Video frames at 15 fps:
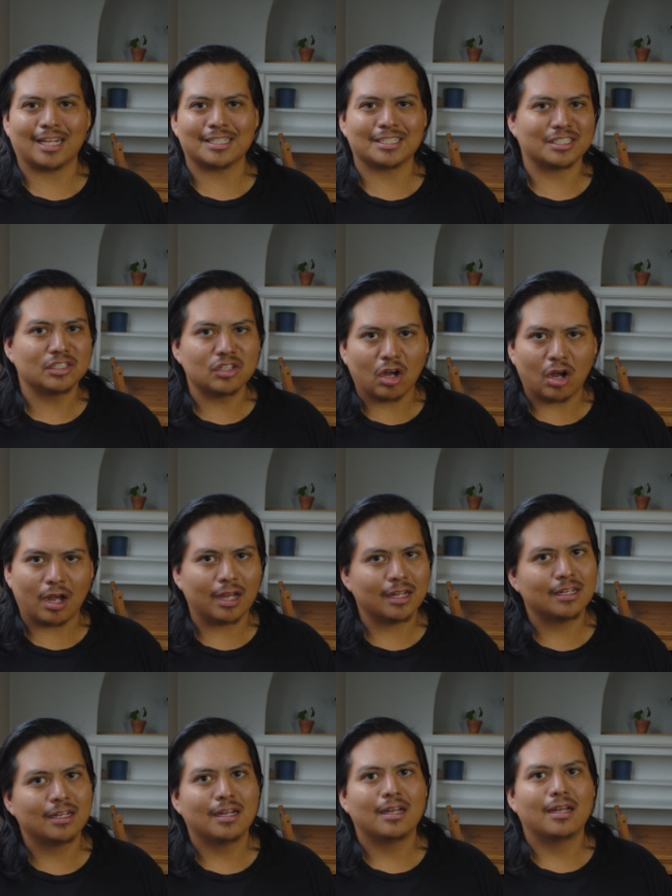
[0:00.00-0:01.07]
That's not
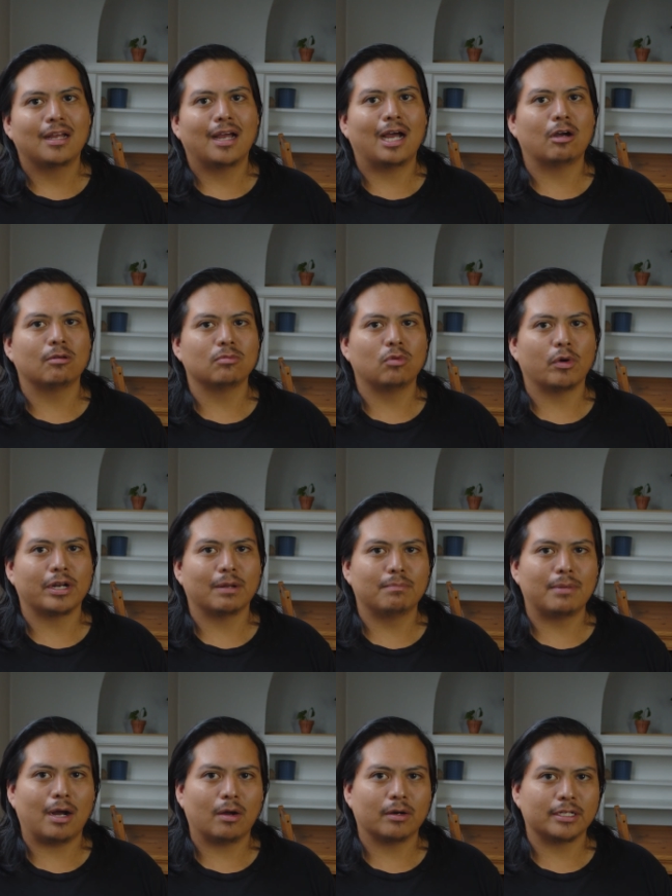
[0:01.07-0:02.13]
how I'm going
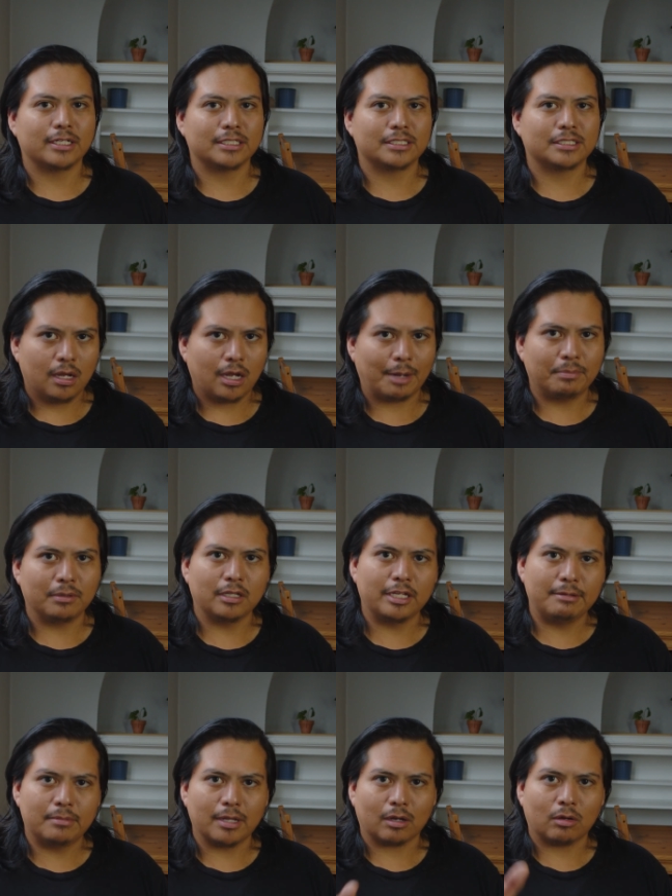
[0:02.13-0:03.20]
about it. I
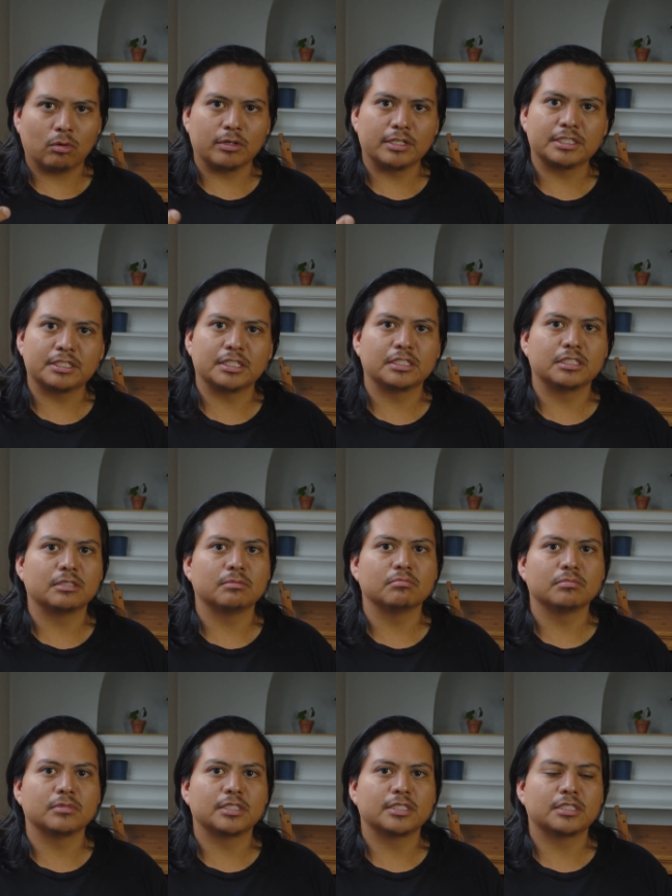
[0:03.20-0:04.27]
believe that
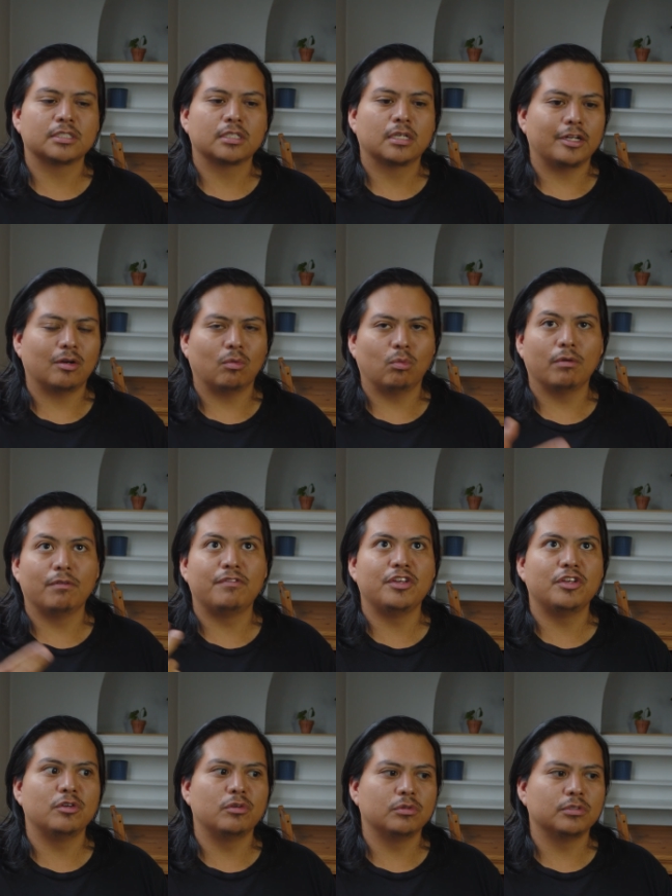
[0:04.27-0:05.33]
criticisms, you know,
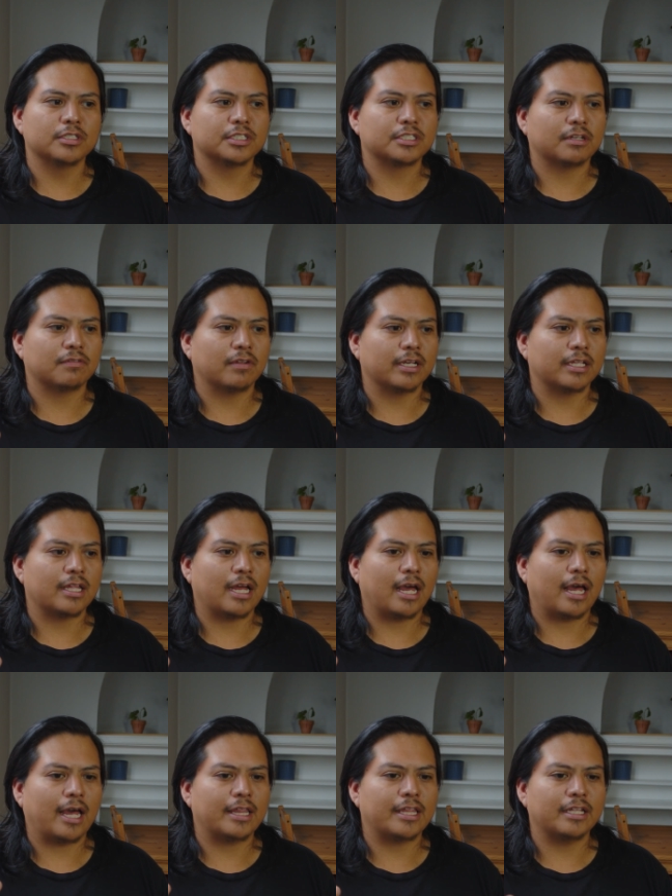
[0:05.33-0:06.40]
reviews and stuff like
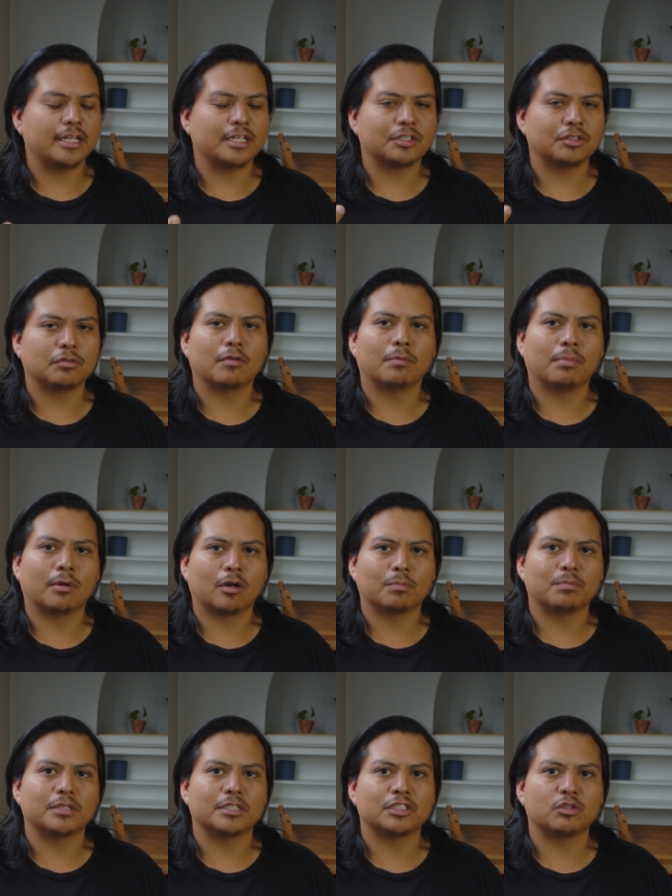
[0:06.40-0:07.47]
that, I think they serve a
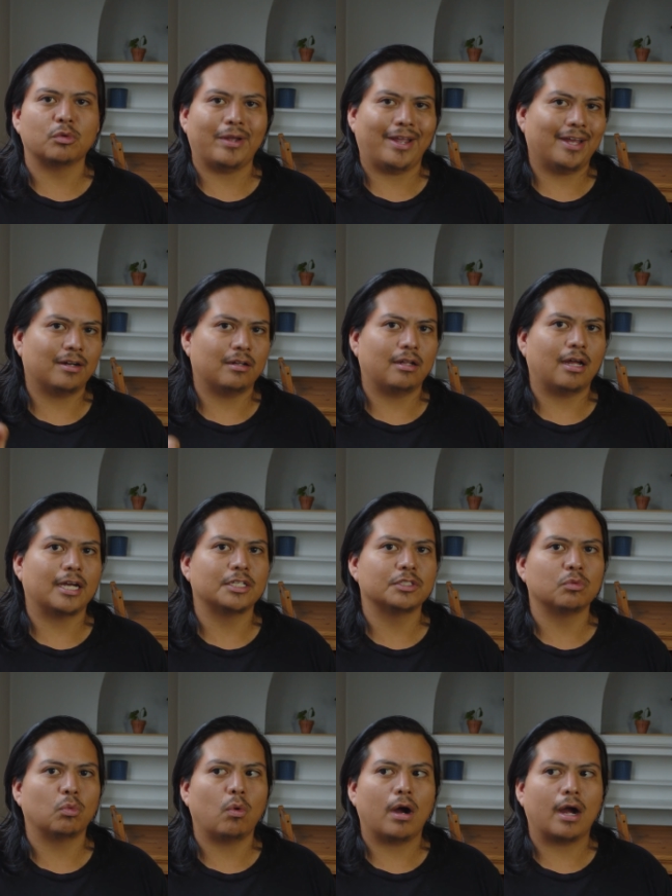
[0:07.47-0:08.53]
purpose to analyze
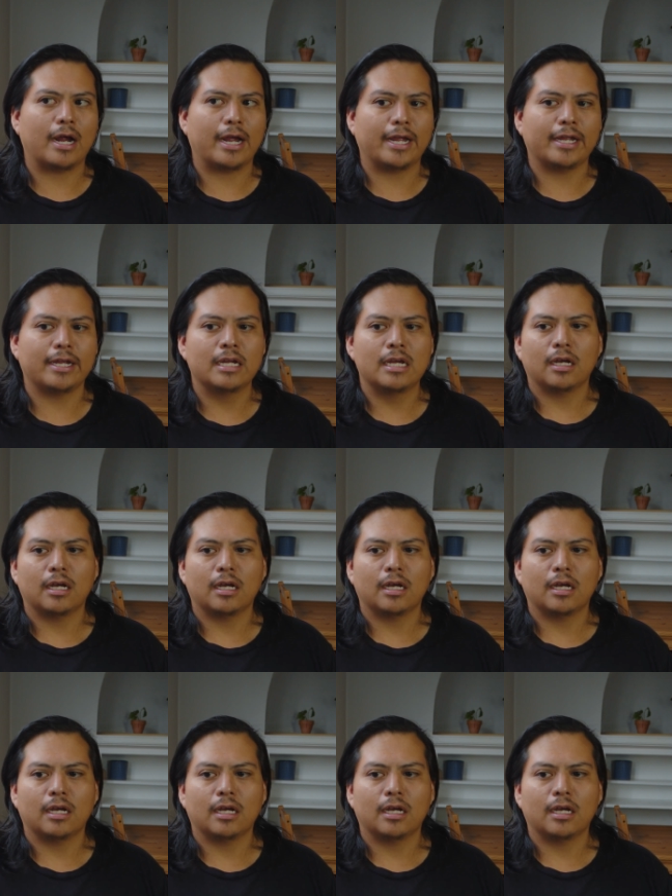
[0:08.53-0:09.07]
why